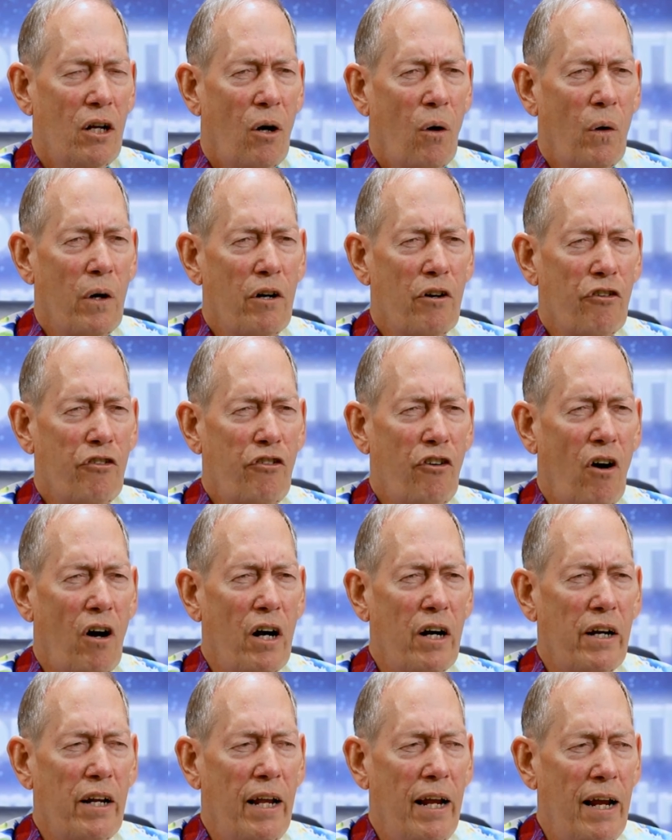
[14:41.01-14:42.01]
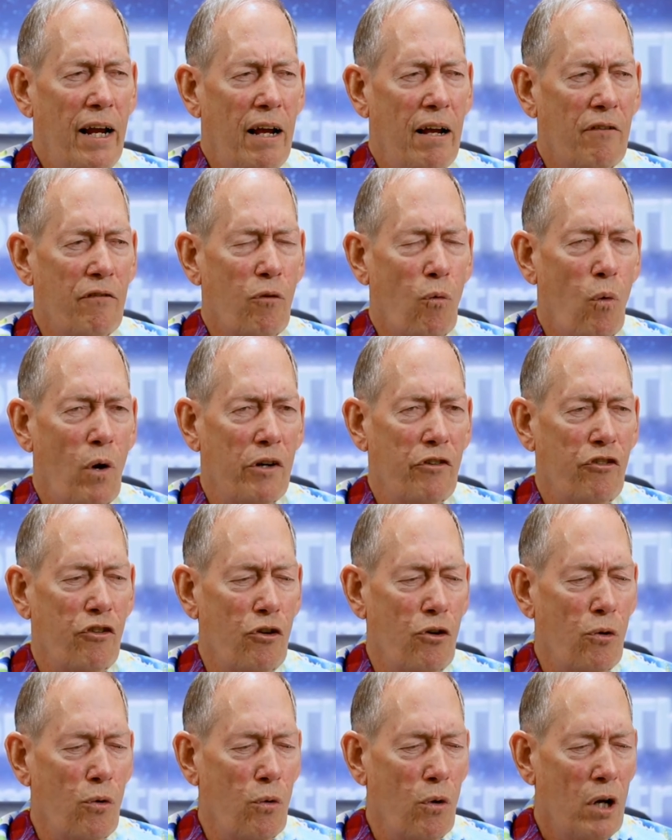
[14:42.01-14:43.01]
or you're starting to have what
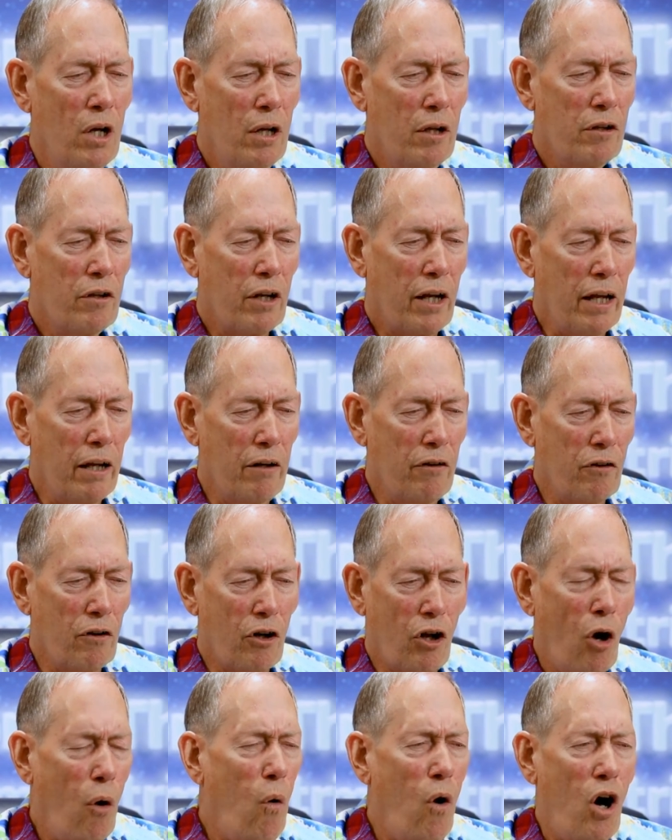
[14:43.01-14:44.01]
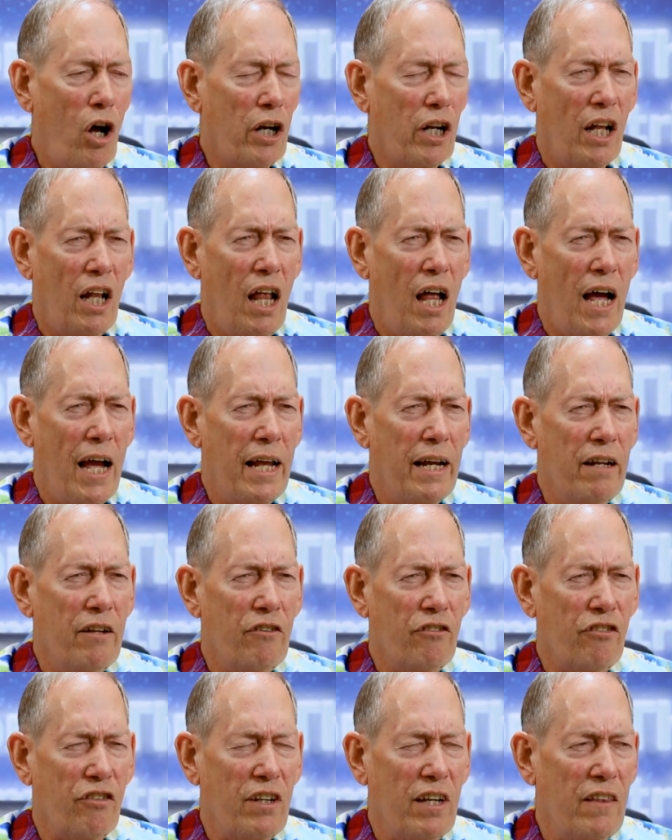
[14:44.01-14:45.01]
you can go online
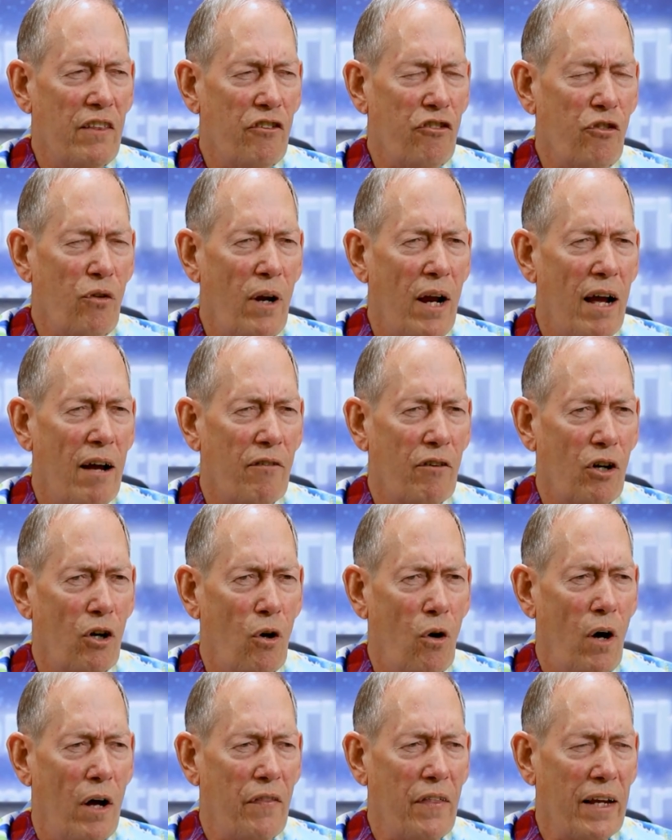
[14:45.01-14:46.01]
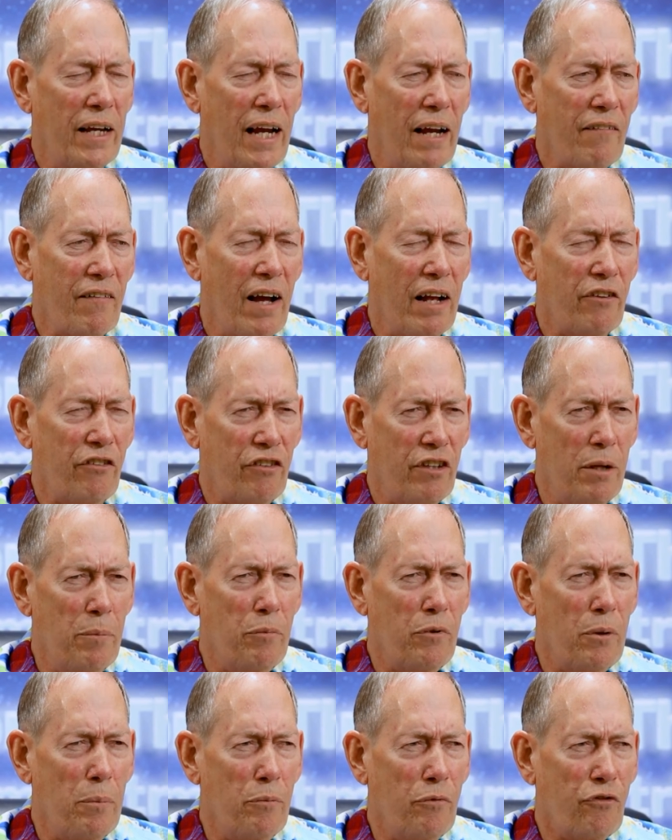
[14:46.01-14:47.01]
and see that you have, oh, I think I've got
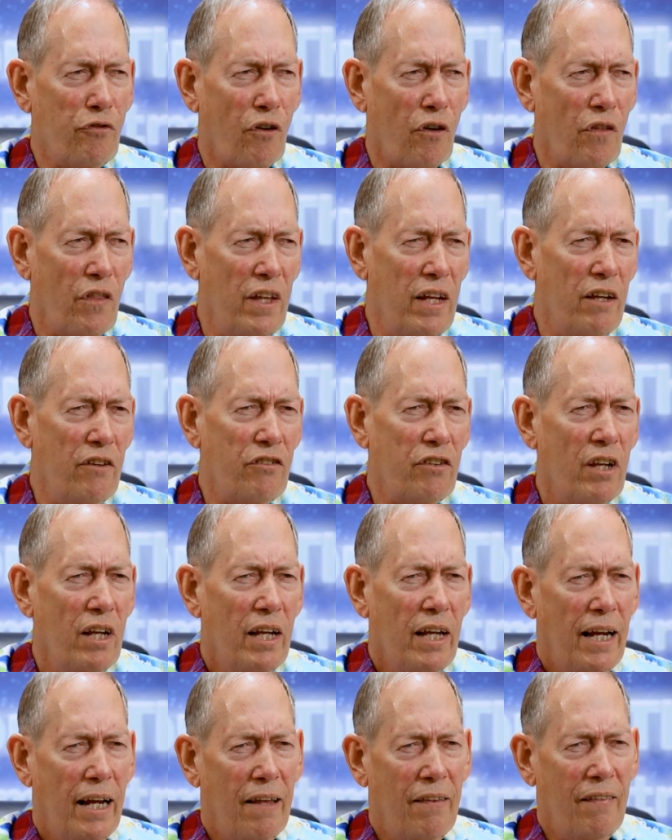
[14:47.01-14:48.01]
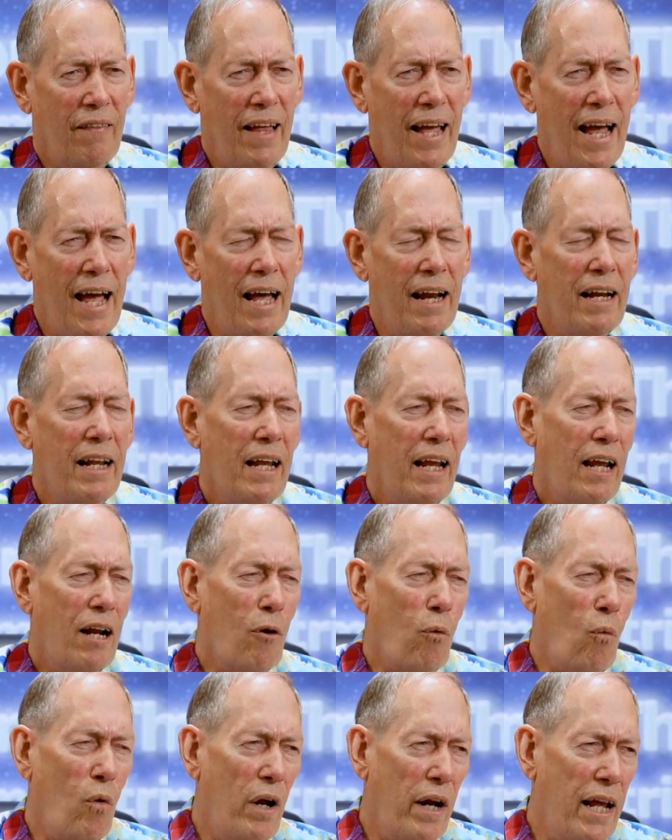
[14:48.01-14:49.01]
symptoms for this and that
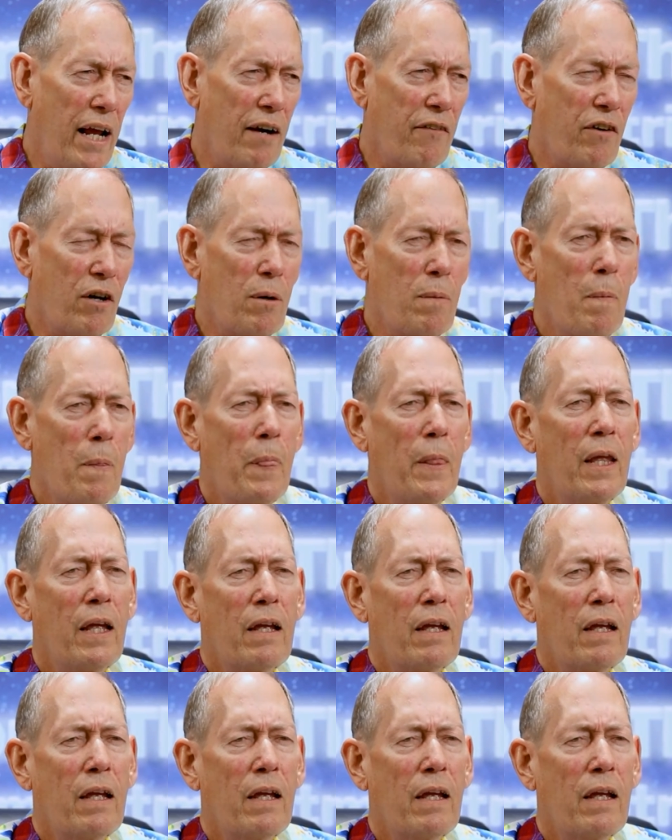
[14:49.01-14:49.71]
and whatever,